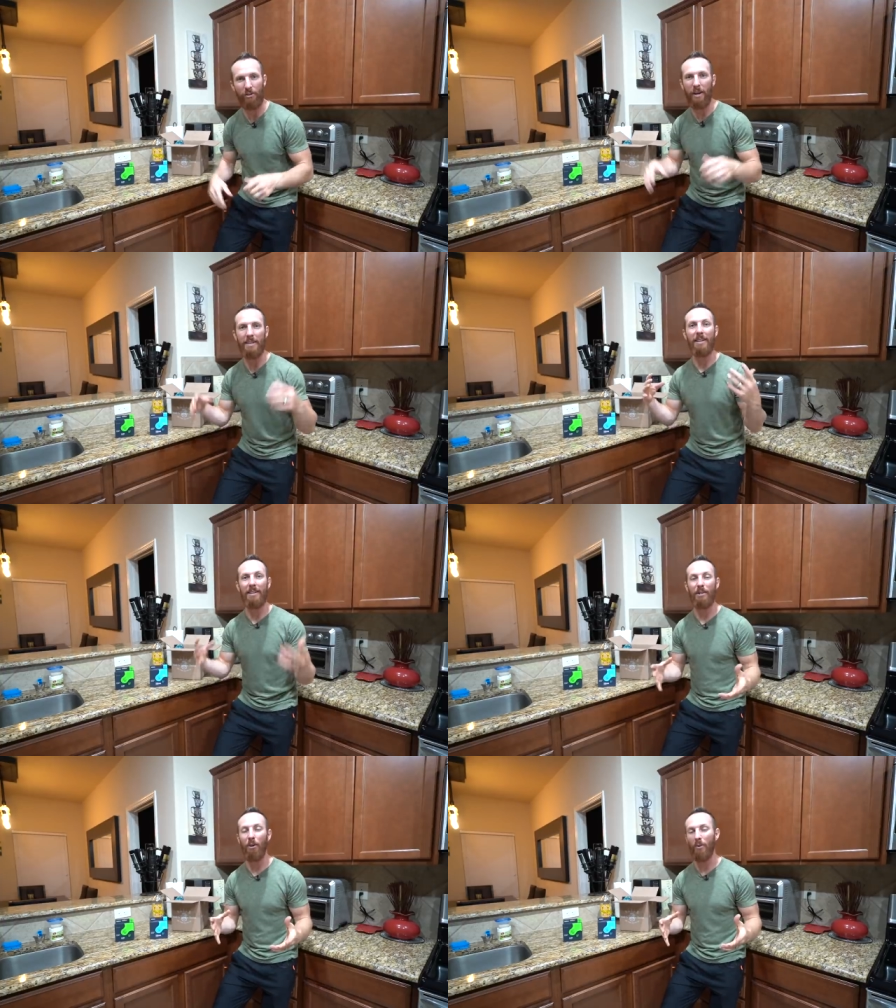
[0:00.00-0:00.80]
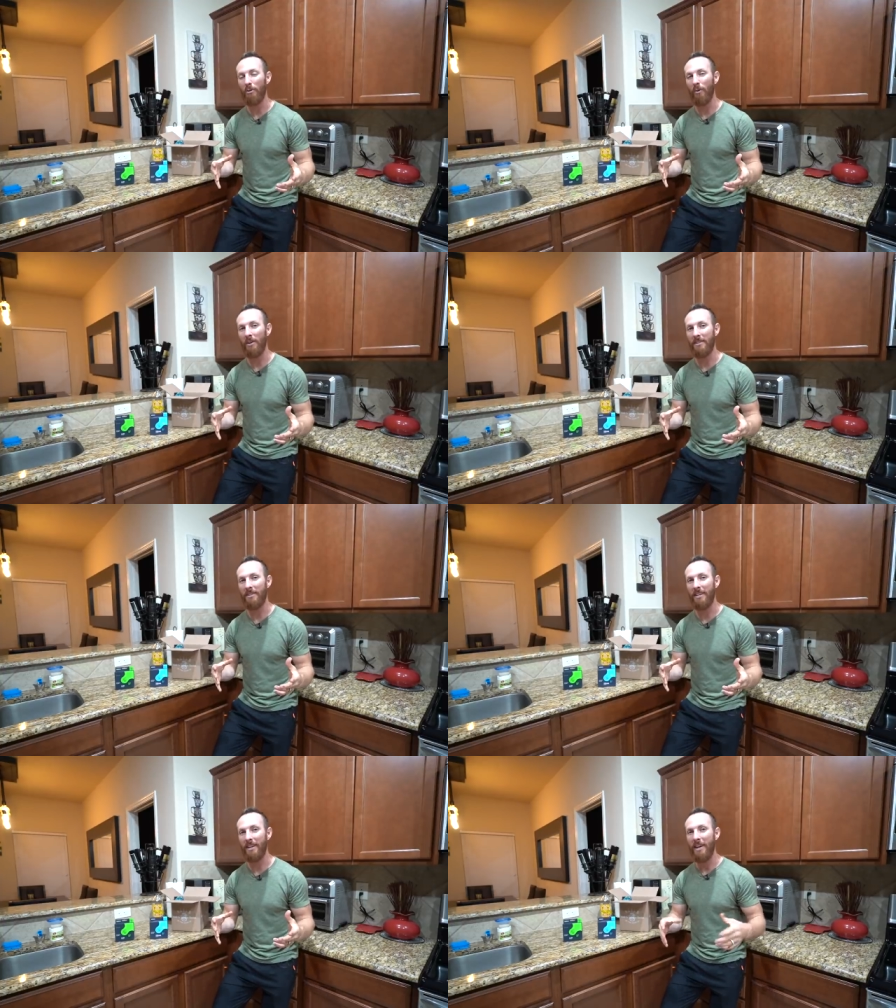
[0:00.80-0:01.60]
You guys let us know what you wanna
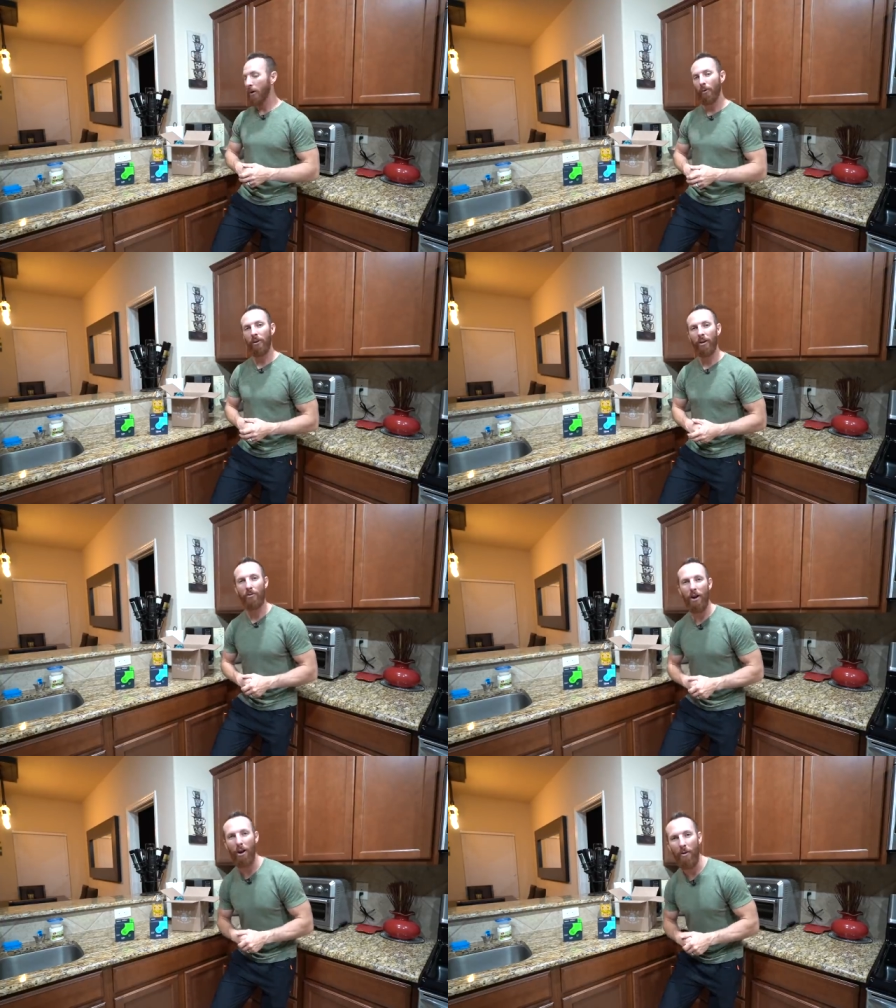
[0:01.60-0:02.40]
see, and we're gonna try